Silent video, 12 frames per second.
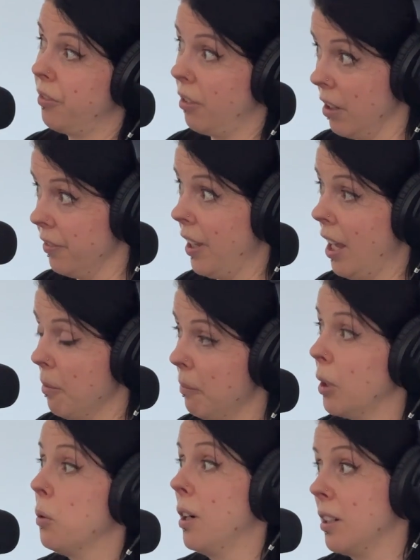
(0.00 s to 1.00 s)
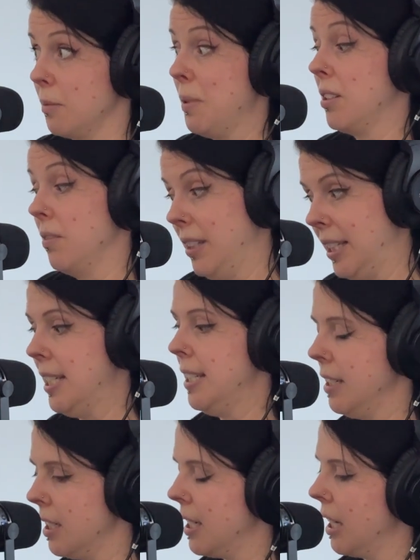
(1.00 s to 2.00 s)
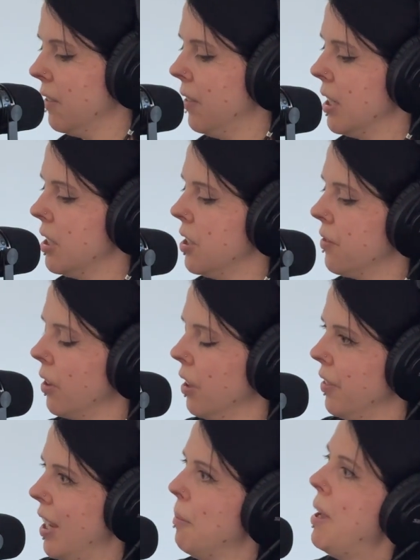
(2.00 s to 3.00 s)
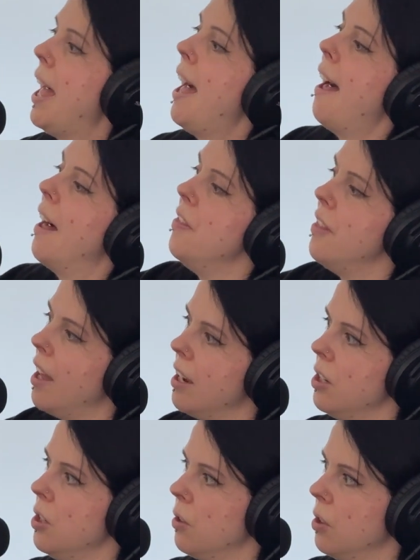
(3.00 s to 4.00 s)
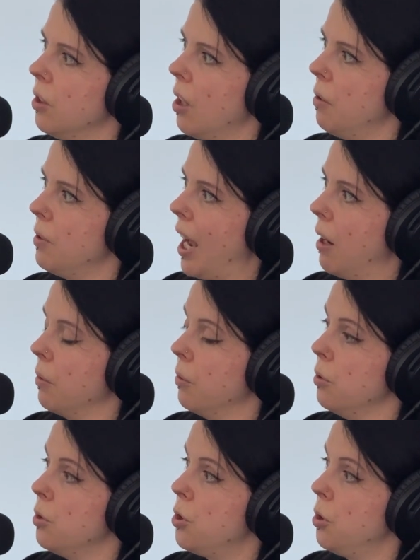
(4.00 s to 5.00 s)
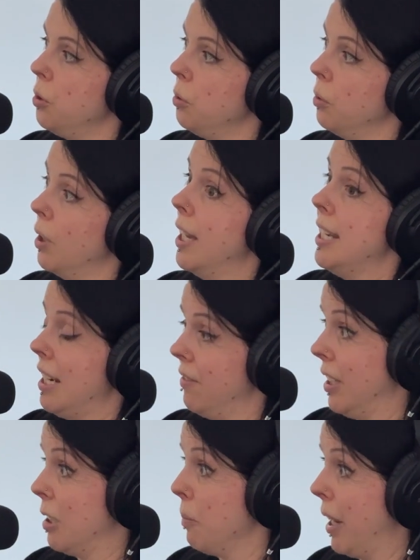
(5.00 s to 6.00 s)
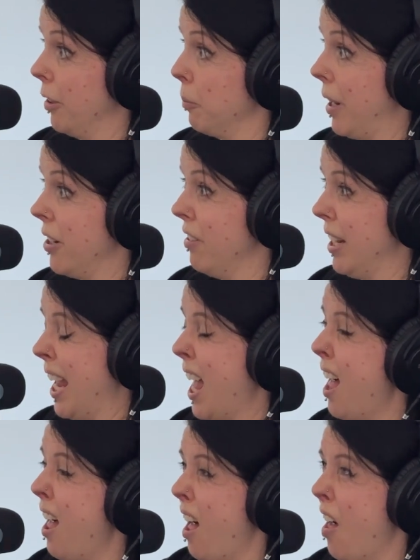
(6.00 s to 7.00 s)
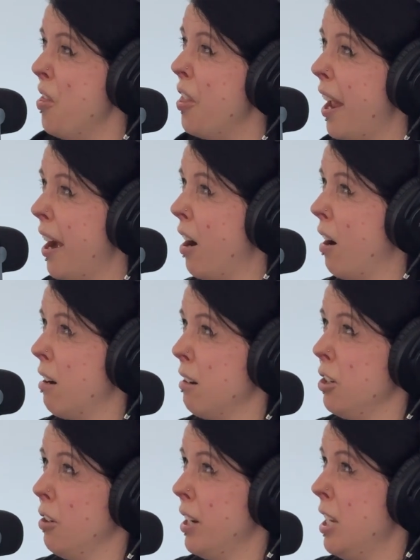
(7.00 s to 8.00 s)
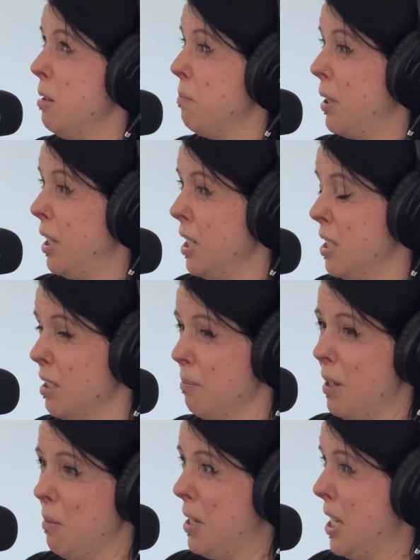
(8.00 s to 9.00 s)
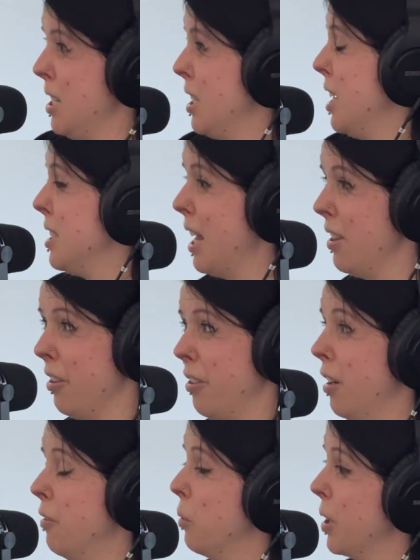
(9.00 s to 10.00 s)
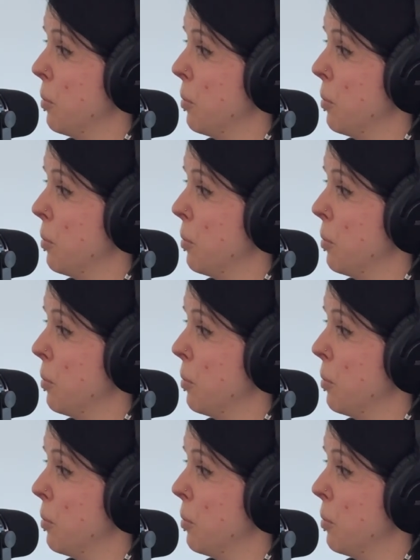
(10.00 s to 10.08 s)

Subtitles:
GraalVM, and Quarkus makes it really easy to take advantage of GraalVM. And then you can go down to a natively compiled binary. And there your heap is maybe a tenth of what it